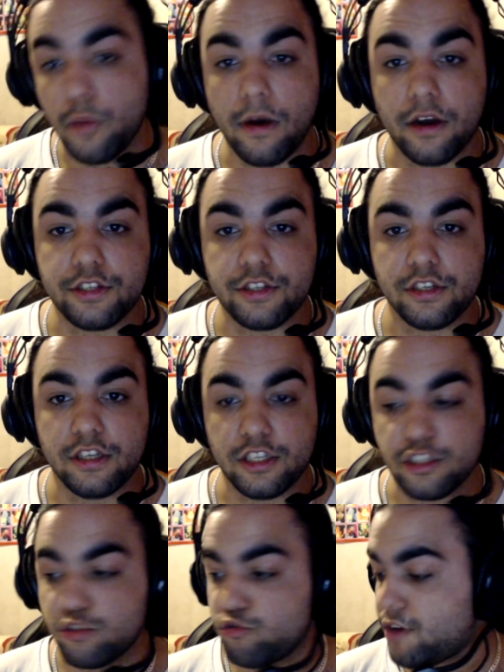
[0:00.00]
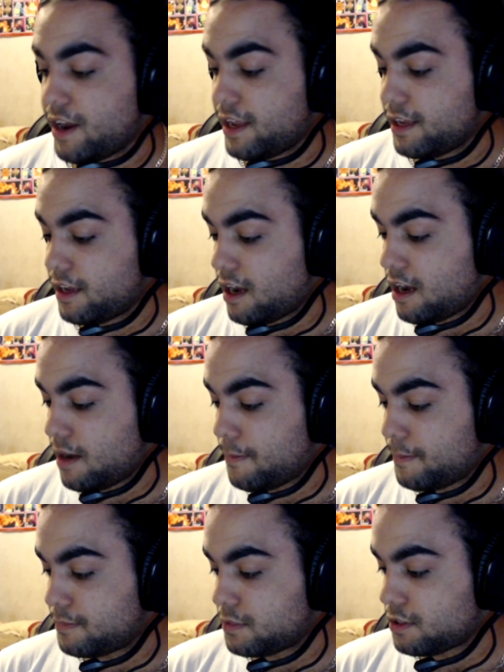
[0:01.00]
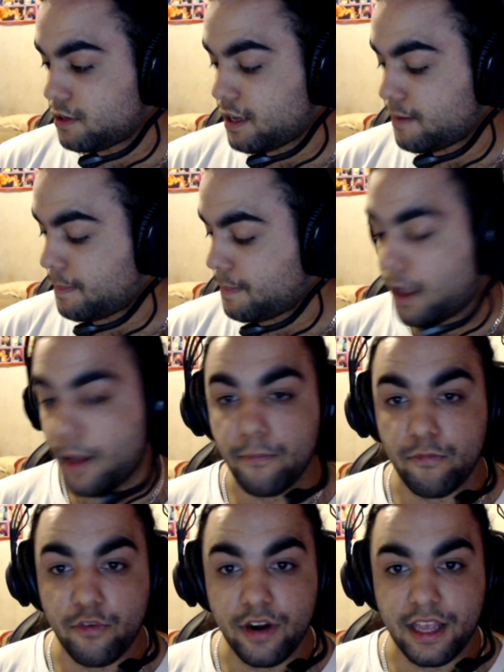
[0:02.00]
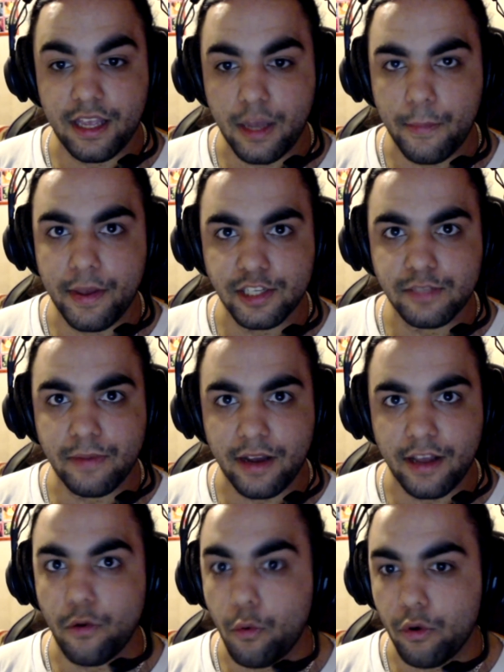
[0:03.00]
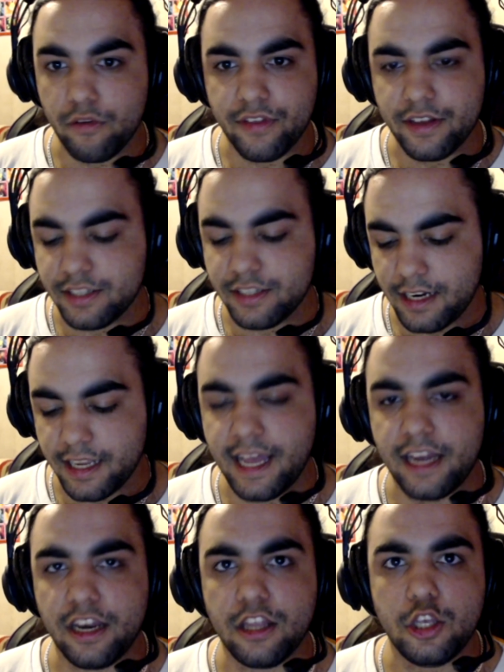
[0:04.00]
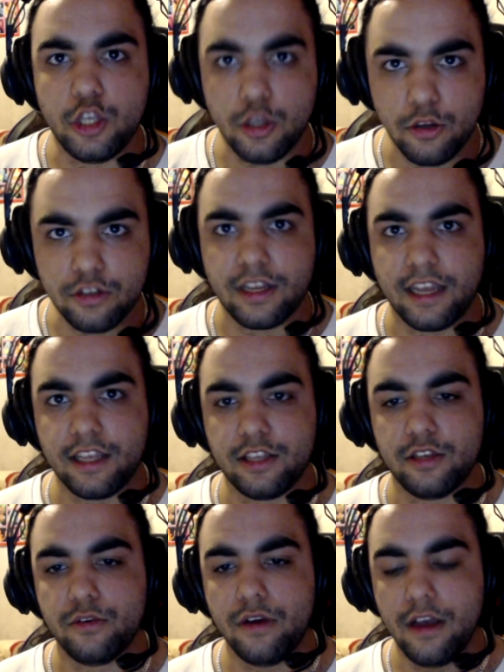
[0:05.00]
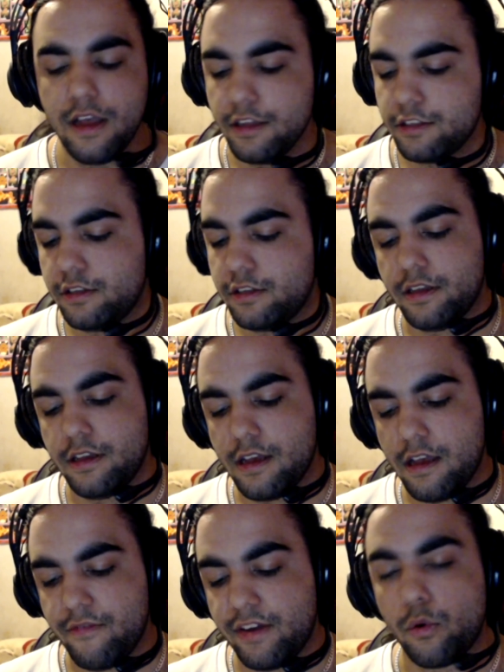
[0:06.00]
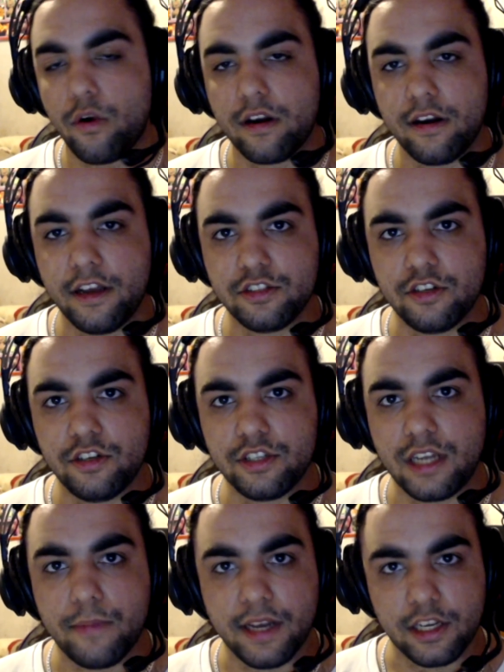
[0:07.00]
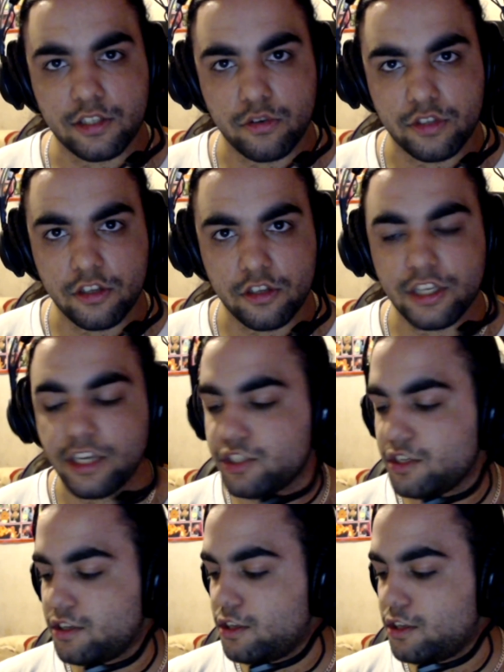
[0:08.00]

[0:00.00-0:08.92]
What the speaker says: much. It is great. So yeah, I'm really amazed by all of this. And again, huge thank you to the event organizers at Pixel Association.